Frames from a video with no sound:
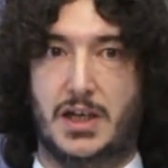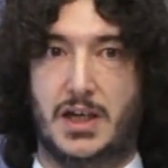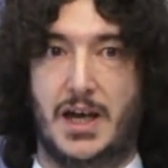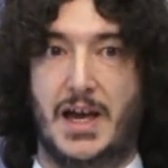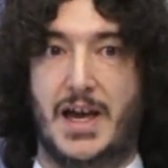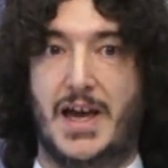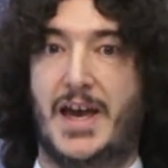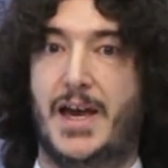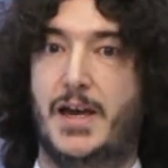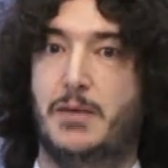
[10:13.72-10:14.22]

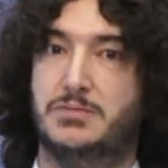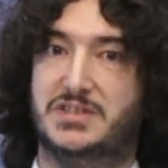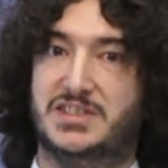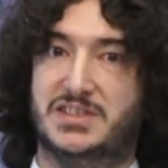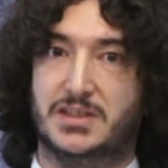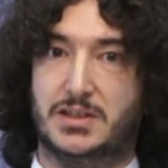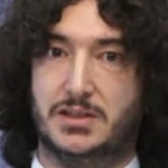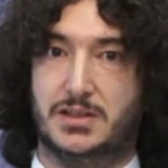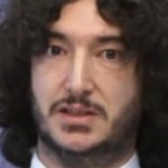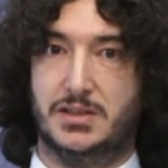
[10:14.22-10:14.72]
What we mean
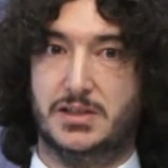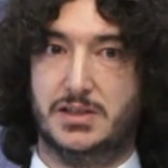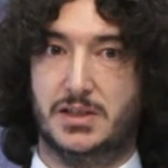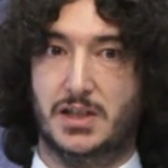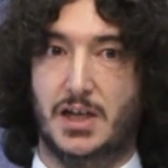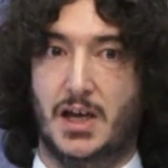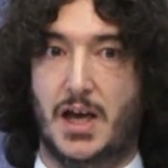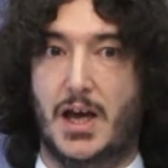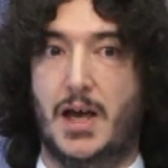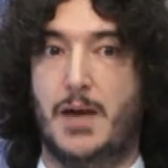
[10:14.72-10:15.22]
by
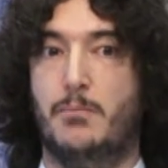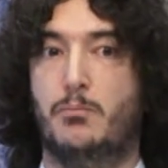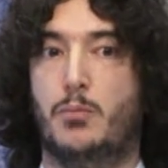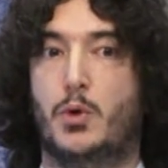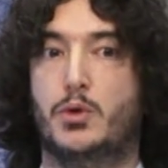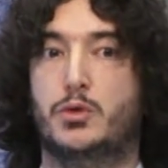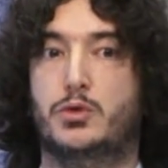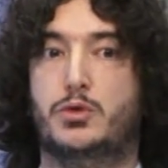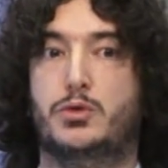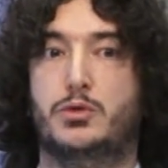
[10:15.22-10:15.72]
magnitude
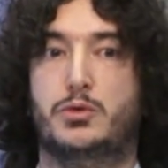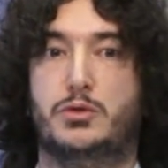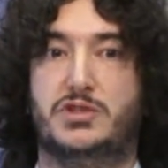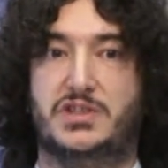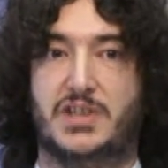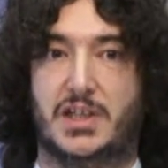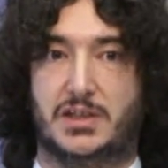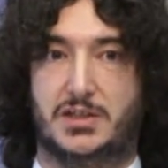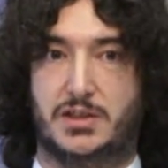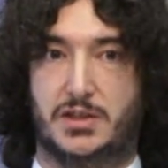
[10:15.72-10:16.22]
here is the
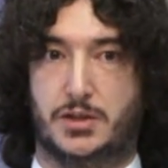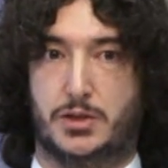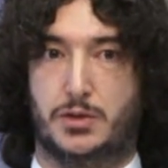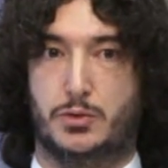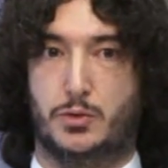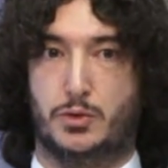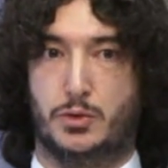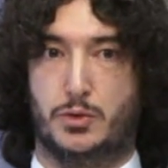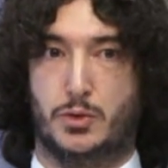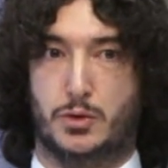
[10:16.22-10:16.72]
amount of
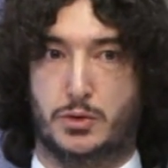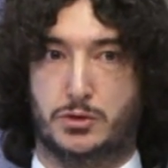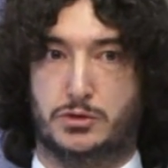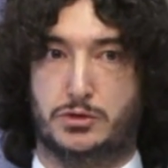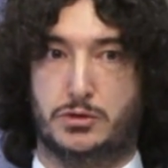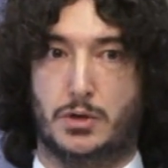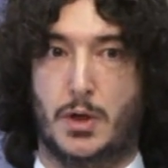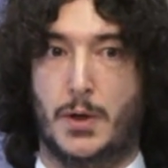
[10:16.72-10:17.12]
corruption,